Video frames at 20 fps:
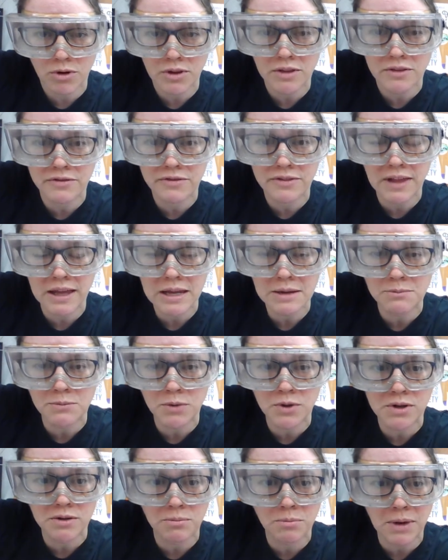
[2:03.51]
the flame would
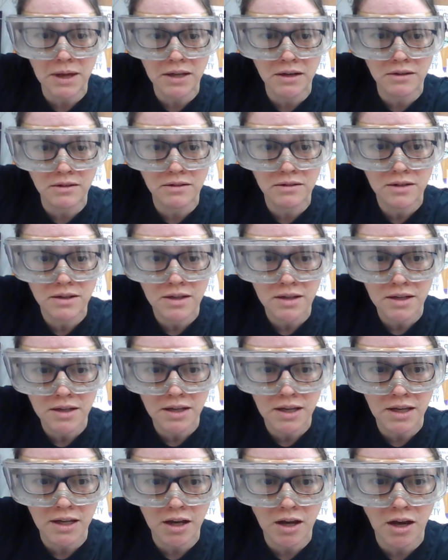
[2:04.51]
have been
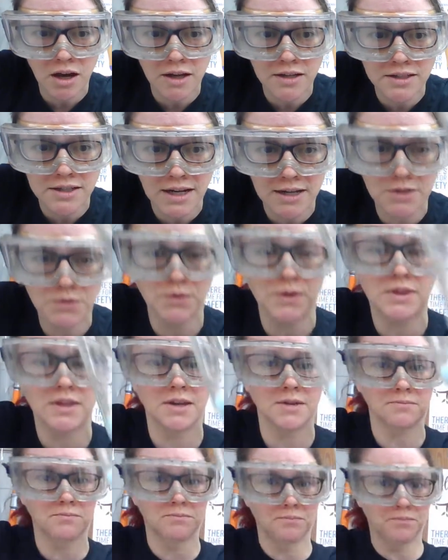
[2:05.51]
in contact with it.
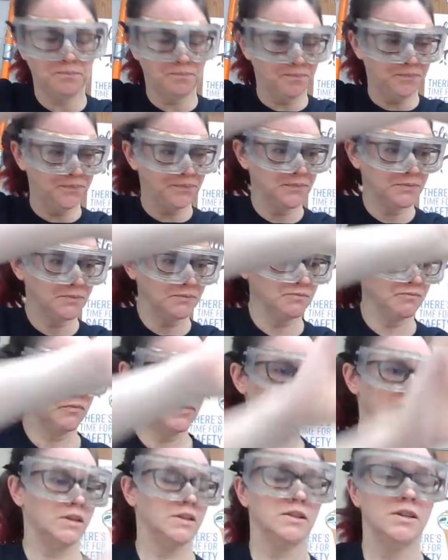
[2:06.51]

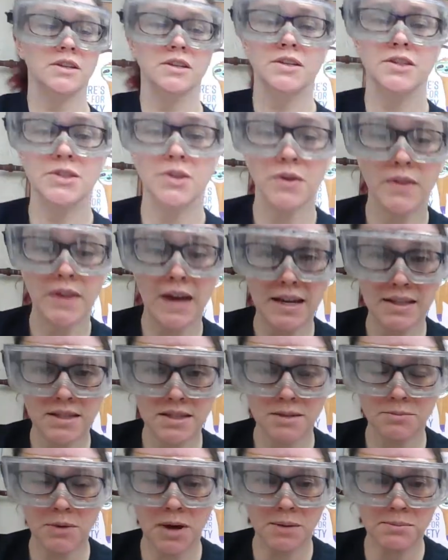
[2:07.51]
So that's
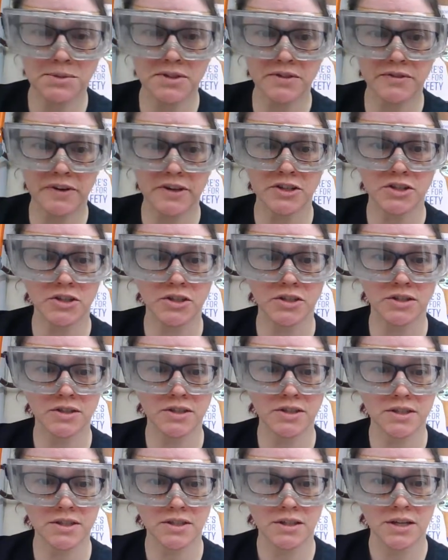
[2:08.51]
some
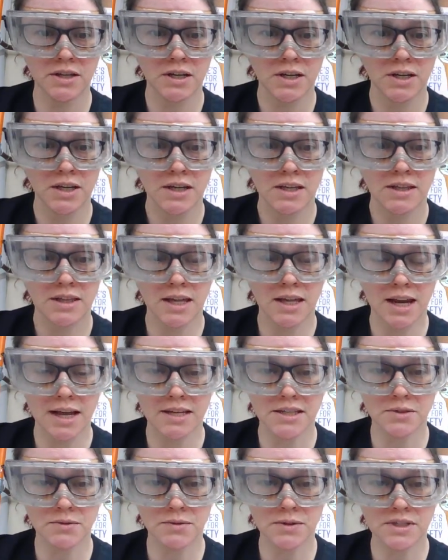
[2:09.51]
observations that as
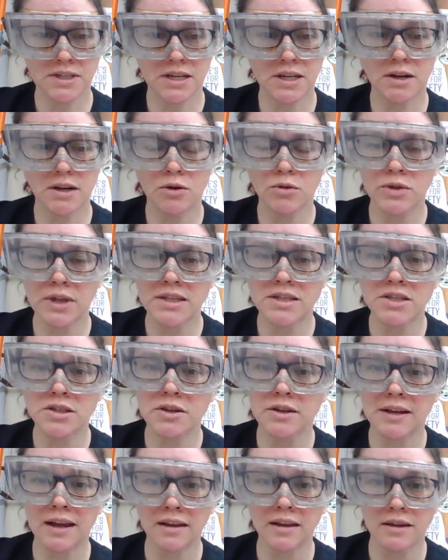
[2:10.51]
it was heated, oh, that's a good
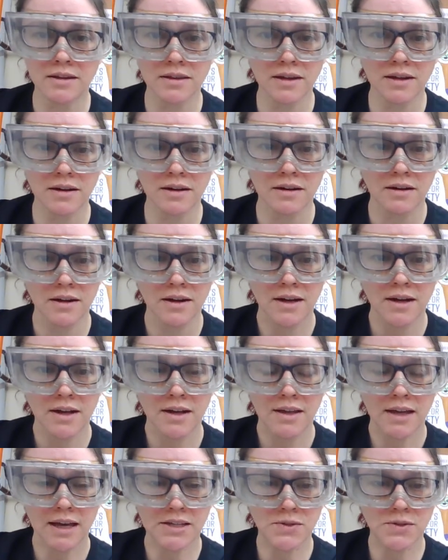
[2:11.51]
angle there.
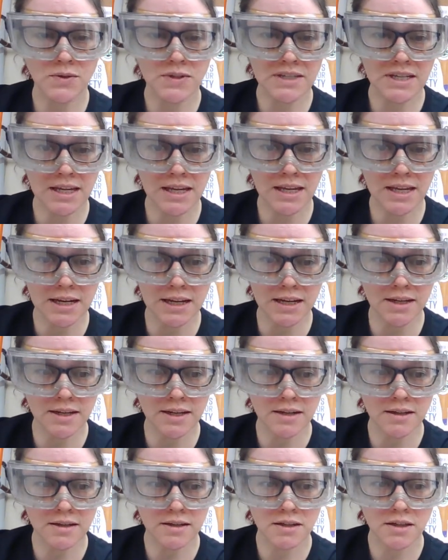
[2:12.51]
As it was heated,
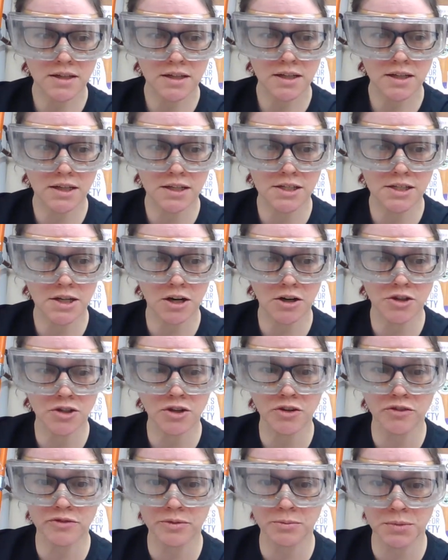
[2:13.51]
they started to go
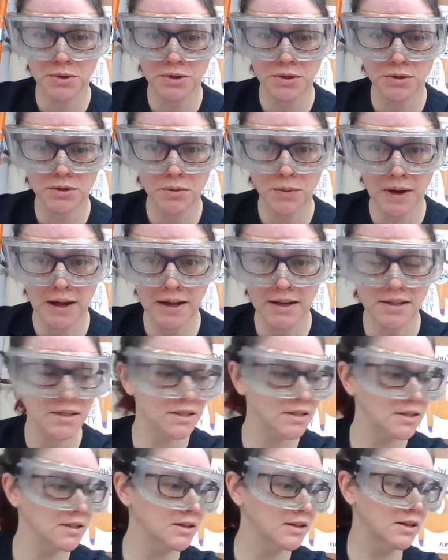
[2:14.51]
from blue to white.
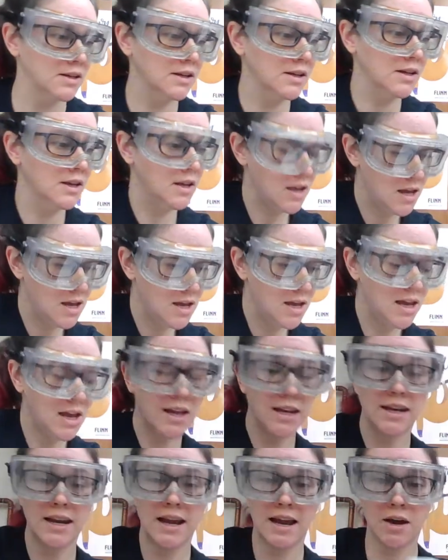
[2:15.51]

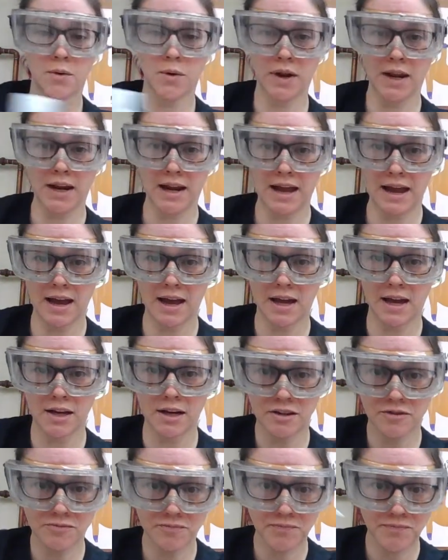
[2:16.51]
And now we're going to add
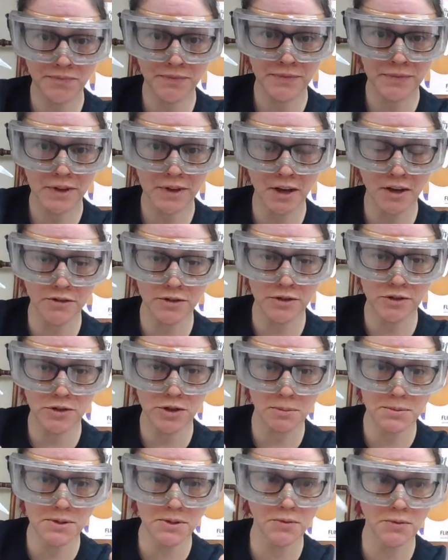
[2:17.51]
a few
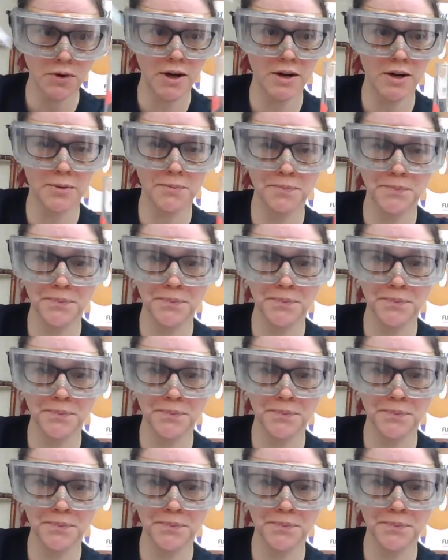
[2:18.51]
drops of water.